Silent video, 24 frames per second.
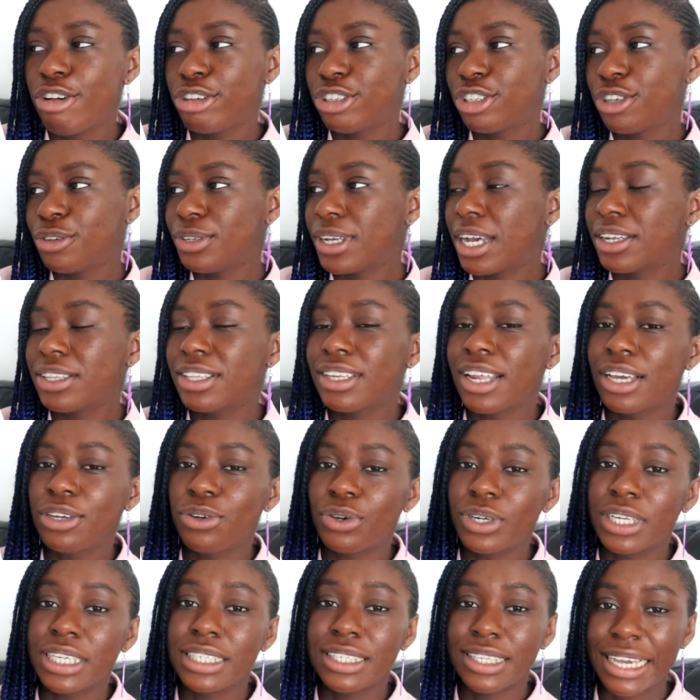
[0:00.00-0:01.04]
So now that I
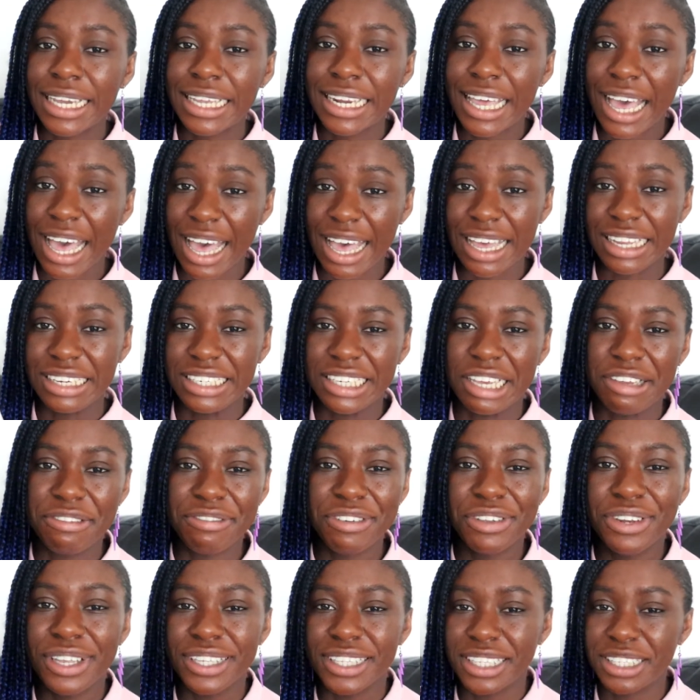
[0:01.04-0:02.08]
got it secondhand, I
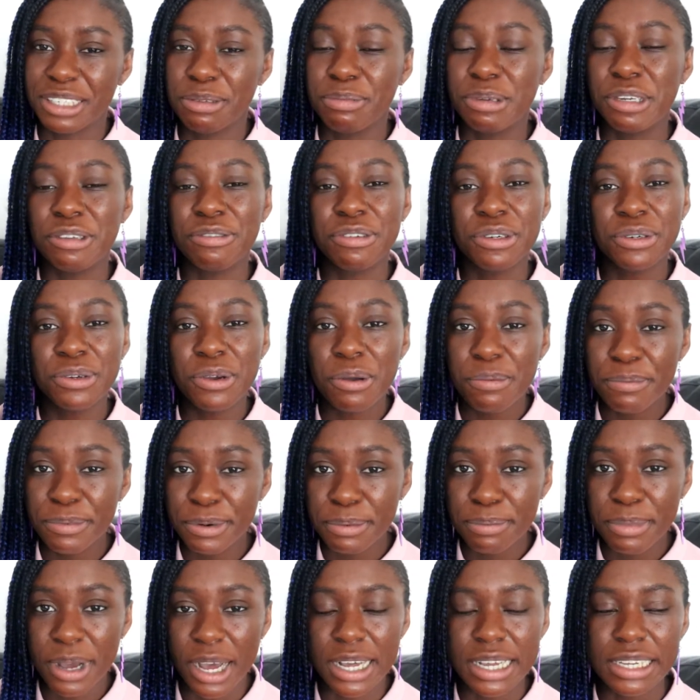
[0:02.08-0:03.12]
feel like that's a bit of a
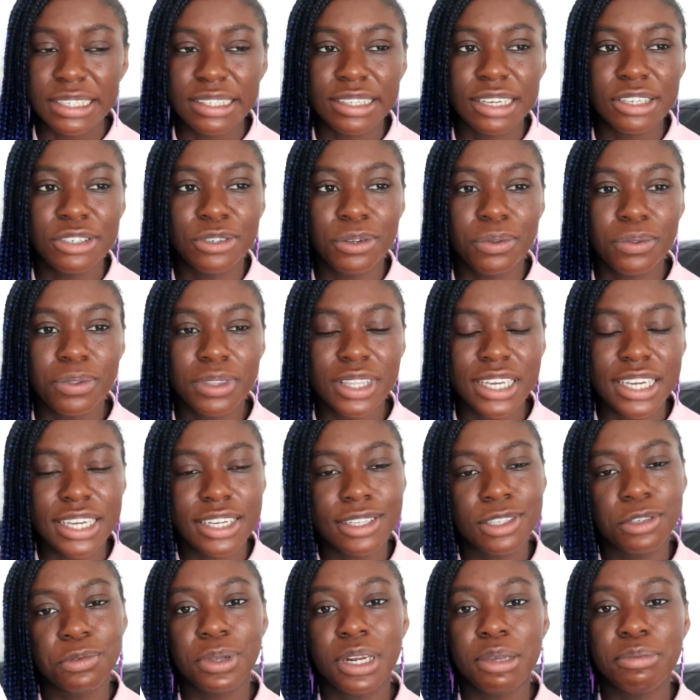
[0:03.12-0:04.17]
compromise. I don't think
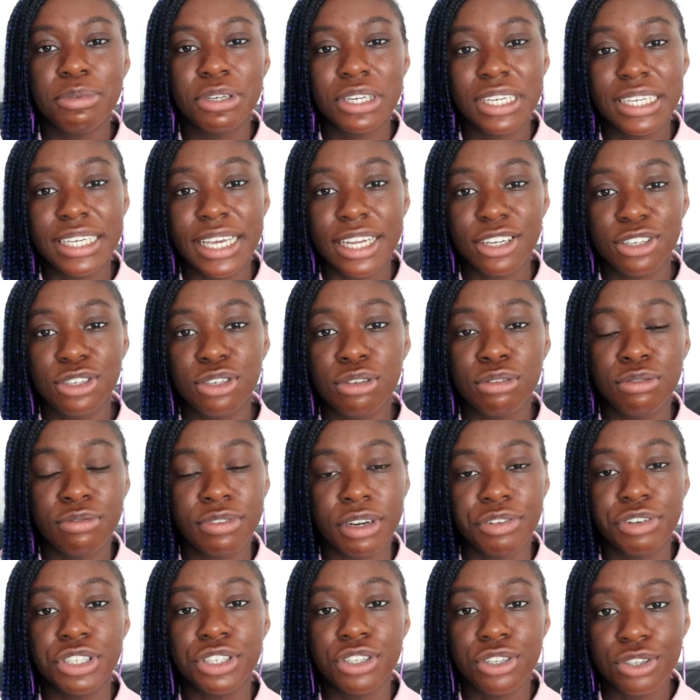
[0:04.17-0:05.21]
it's one I'm going to get to
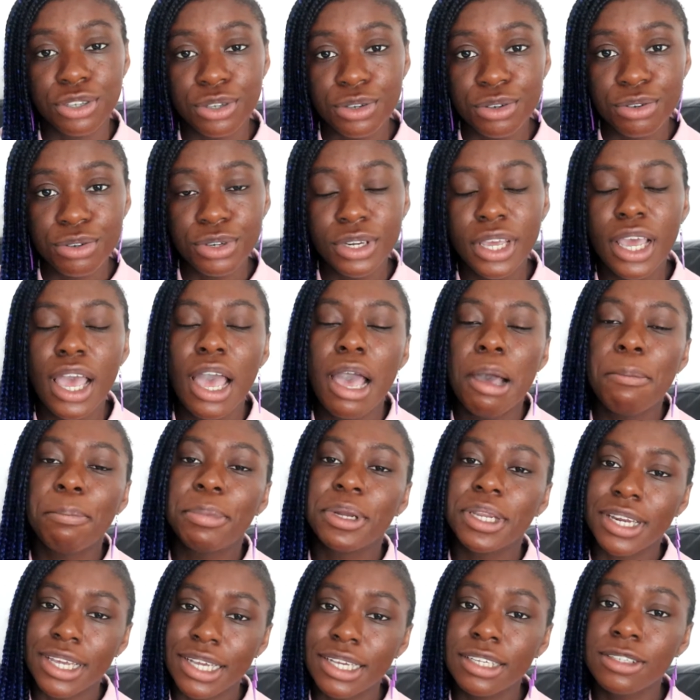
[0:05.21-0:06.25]
very soon, but
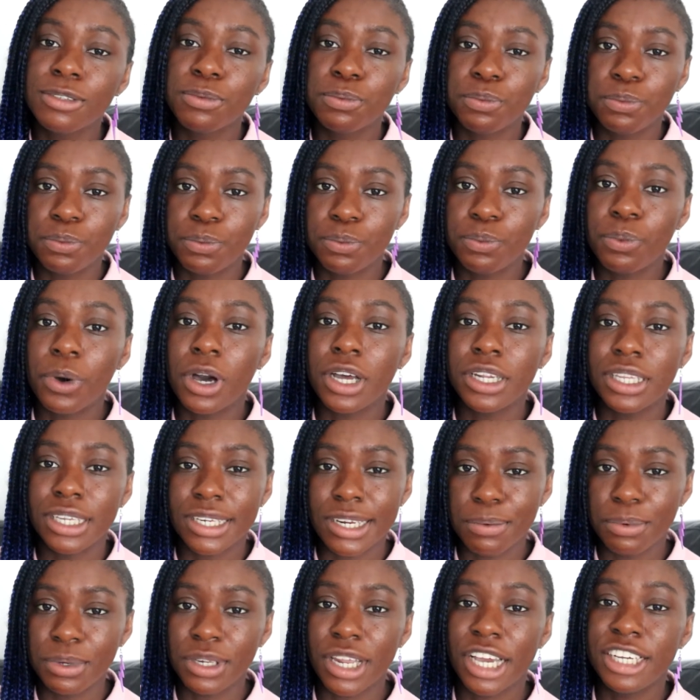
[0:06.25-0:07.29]
it is one that
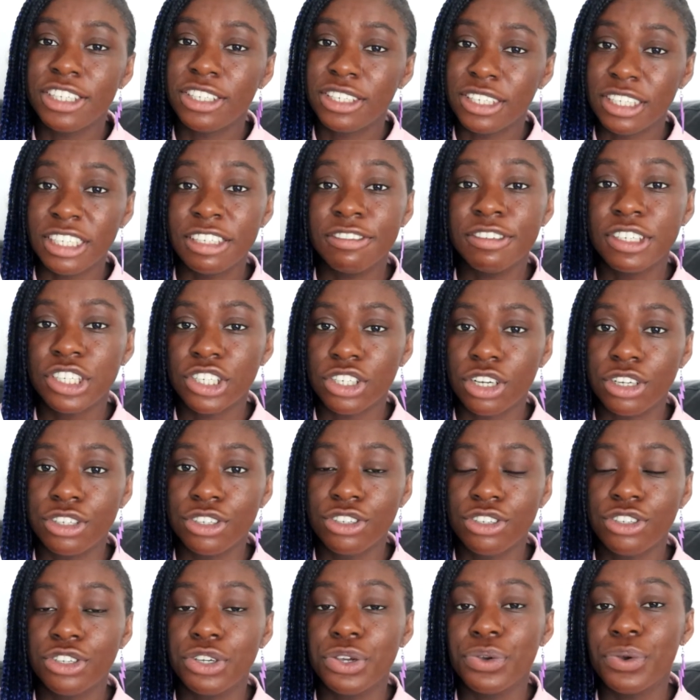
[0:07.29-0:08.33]
I would like to give a
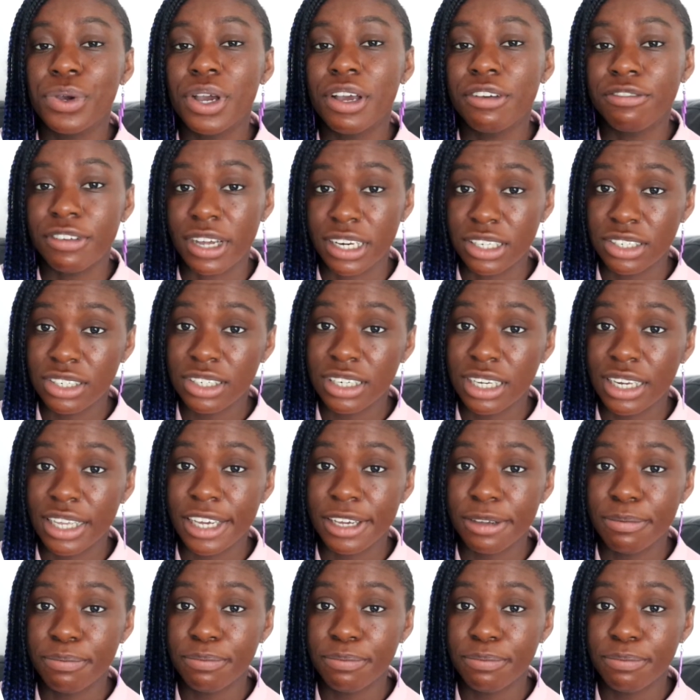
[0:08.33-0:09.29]
chance to eventually.